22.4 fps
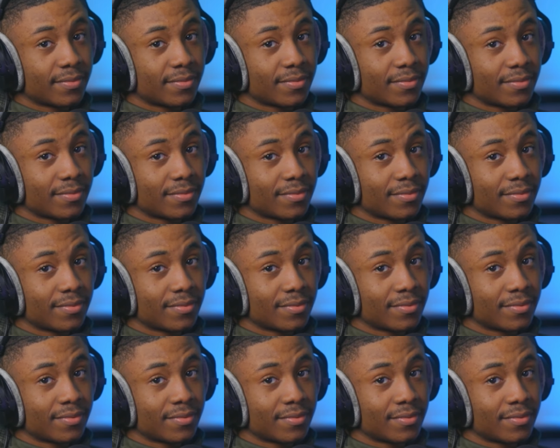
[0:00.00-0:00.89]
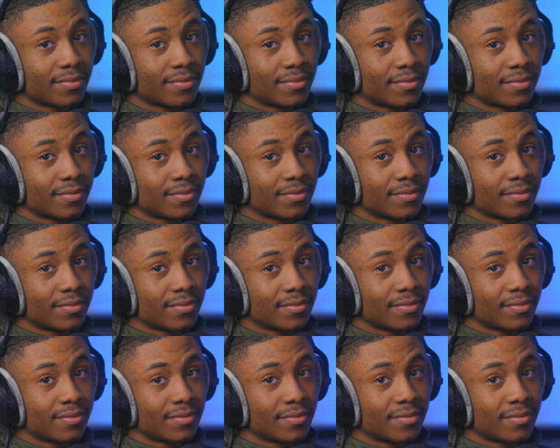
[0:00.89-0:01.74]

Nobody speaks.